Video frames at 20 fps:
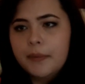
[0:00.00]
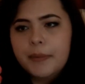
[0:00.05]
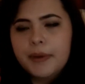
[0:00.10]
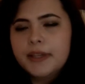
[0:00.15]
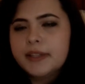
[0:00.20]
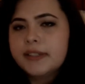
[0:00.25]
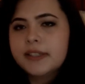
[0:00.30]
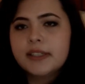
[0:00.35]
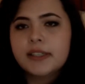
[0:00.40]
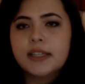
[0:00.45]

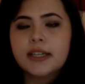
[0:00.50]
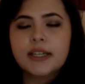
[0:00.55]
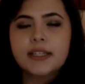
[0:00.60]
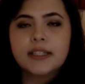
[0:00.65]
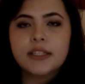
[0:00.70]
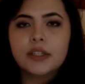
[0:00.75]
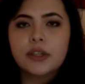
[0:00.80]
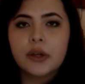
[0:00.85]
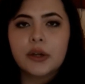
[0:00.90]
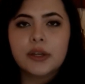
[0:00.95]
Basically,
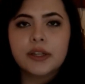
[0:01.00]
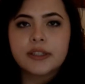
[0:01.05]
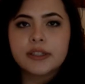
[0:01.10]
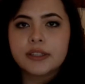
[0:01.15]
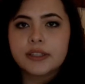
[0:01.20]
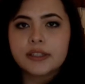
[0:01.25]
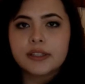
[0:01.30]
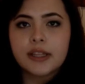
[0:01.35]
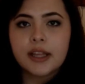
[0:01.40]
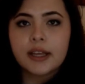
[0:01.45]
is it's
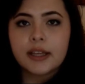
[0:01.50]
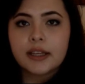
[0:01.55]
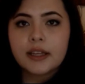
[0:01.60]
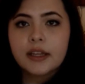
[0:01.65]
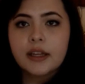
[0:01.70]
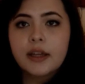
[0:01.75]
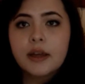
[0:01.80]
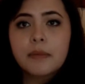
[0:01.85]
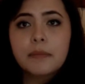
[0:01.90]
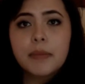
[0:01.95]
just like
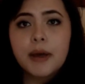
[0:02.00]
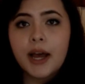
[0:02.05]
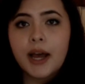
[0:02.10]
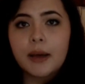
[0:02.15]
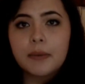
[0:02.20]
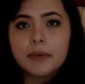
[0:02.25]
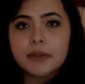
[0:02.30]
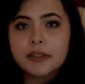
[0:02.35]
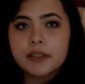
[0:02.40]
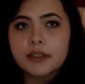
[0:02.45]

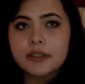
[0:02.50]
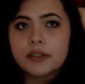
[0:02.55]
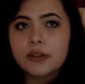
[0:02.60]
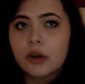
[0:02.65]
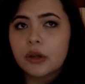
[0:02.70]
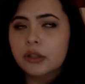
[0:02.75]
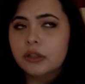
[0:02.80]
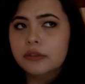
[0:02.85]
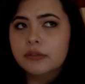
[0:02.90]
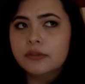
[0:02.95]
Palmer's,
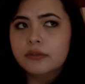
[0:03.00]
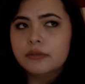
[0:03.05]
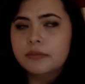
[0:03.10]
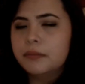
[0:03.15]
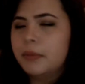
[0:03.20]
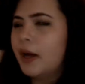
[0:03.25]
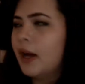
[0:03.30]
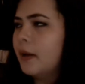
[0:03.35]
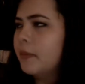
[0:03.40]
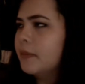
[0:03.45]
Olive
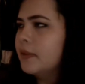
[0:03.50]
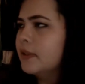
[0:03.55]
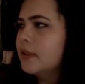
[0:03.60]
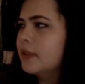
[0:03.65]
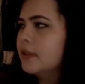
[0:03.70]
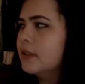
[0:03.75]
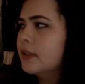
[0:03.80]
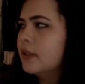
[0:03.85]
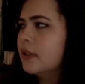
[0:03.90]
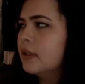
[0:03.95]

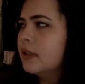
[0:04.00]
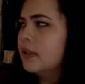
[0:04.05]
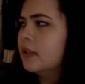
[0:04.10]
Palmer's